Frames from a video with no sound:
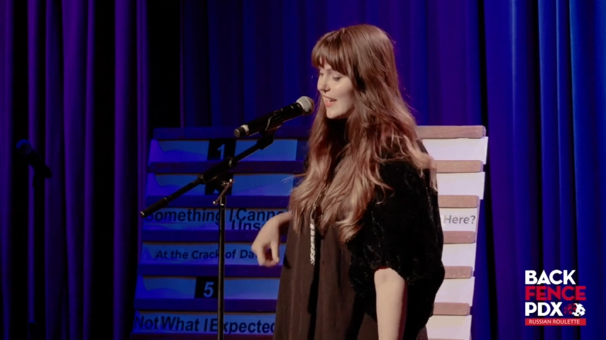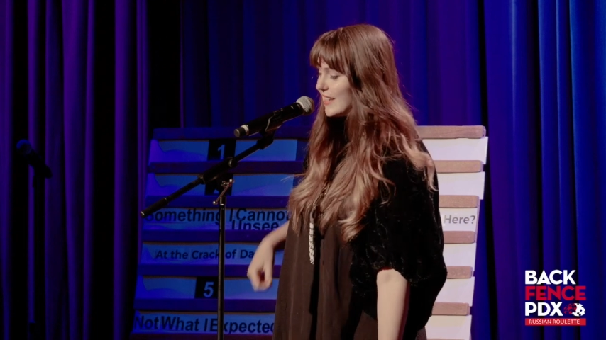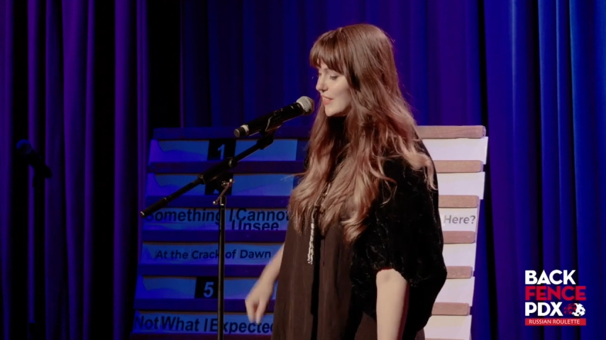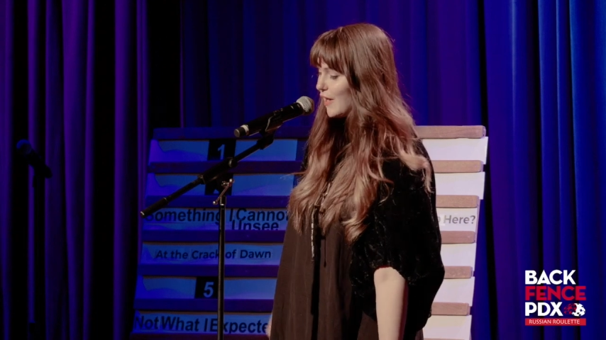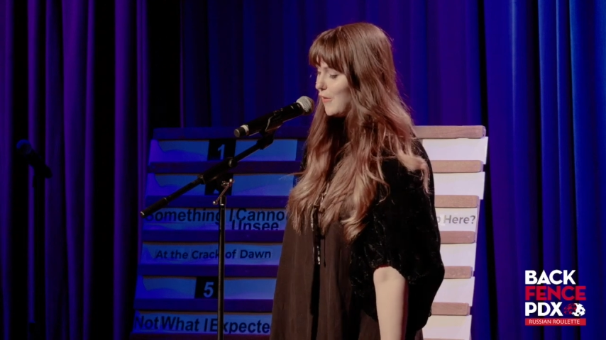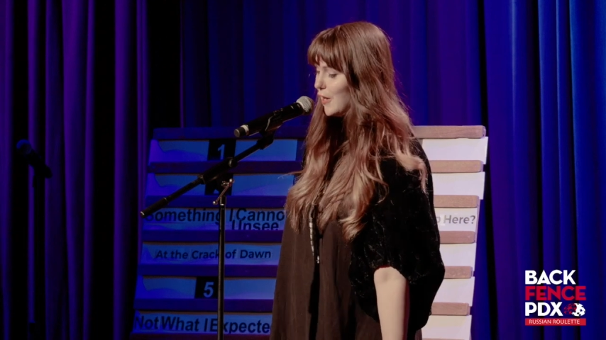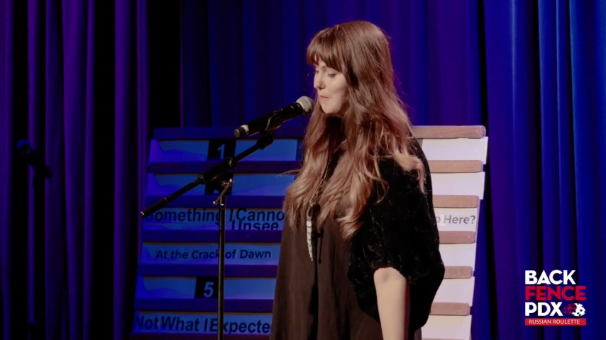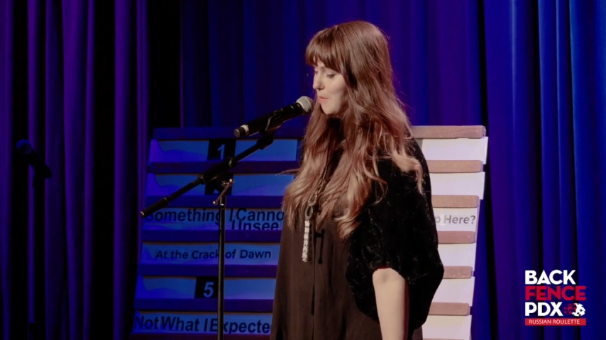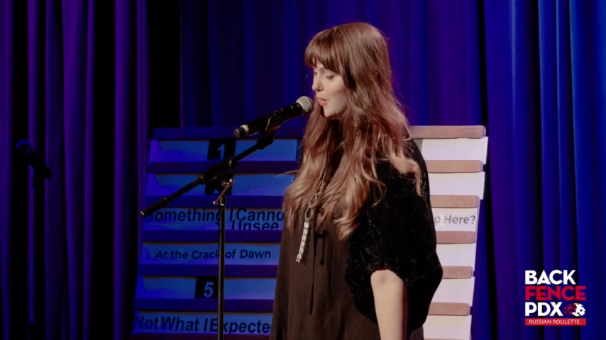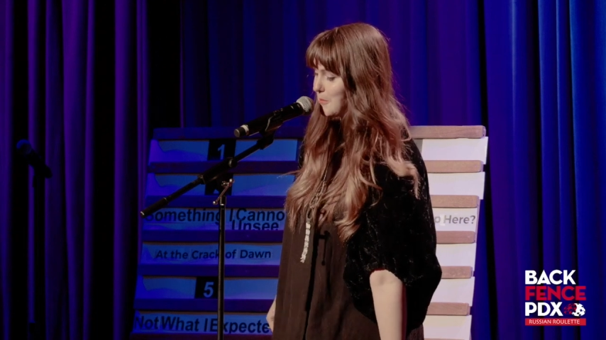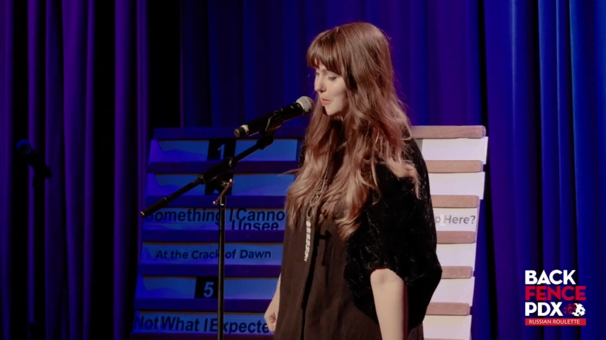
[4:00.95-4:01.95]
takes off
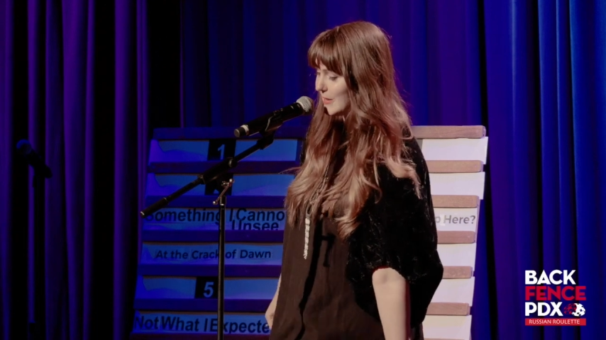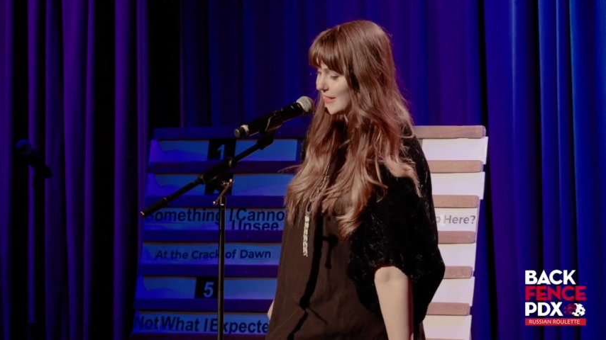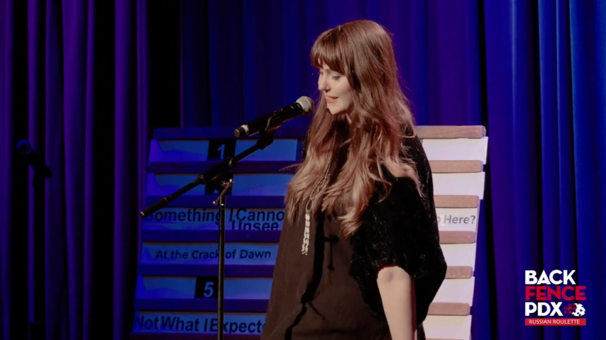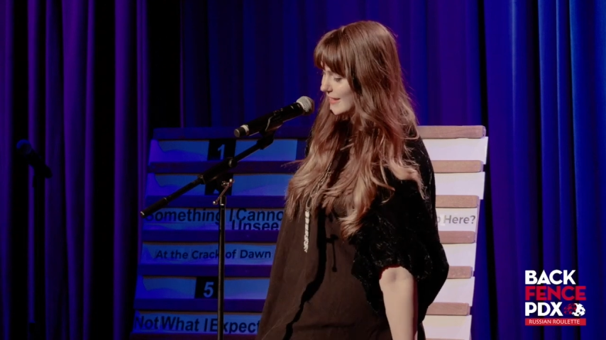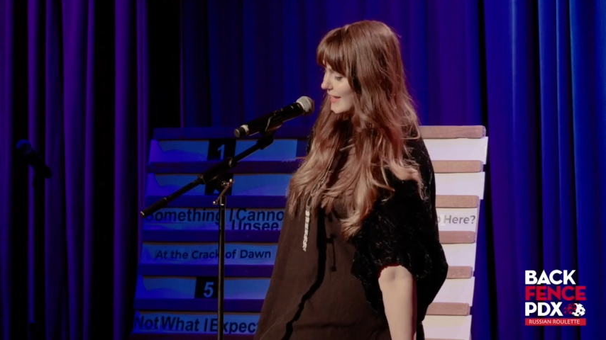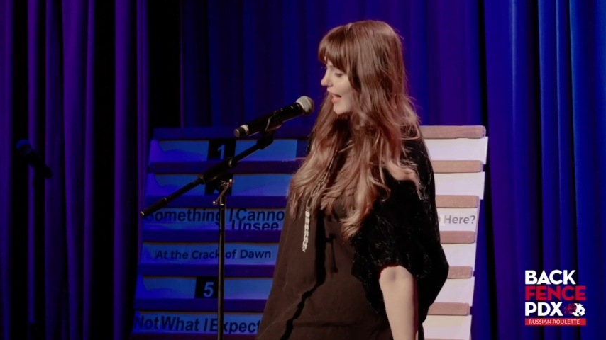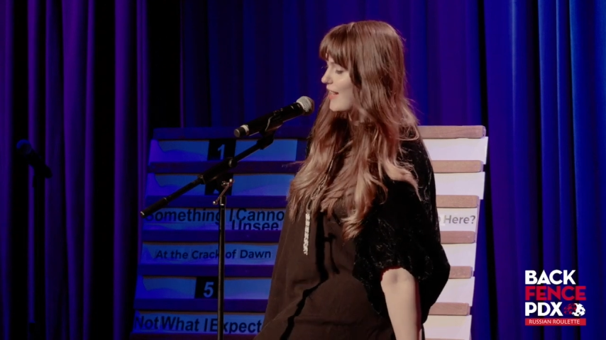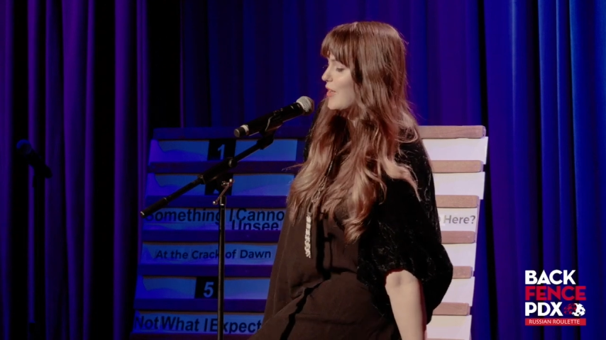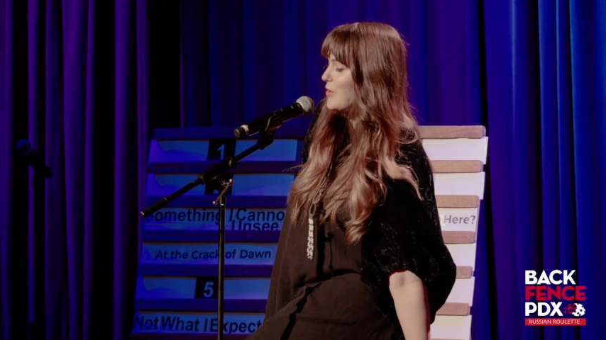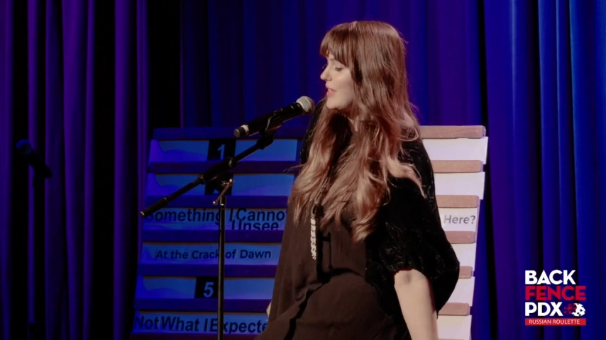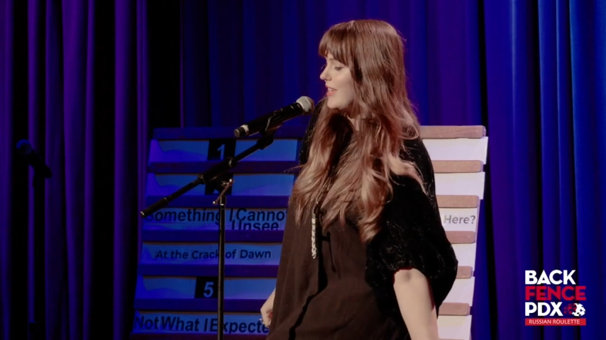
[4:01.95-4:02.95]
her purple
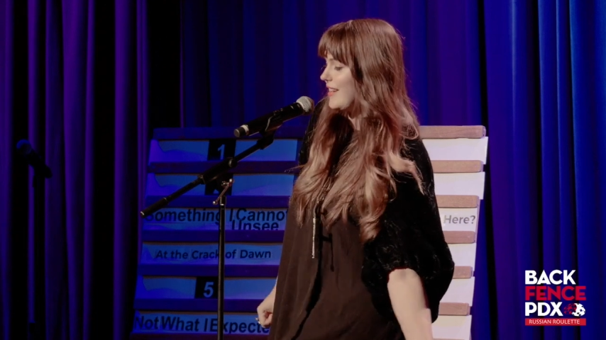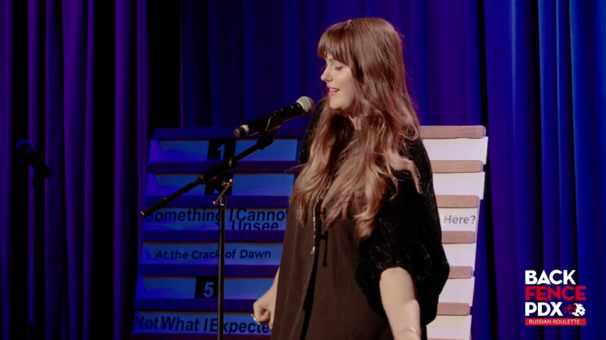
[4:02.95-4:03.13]
stiletto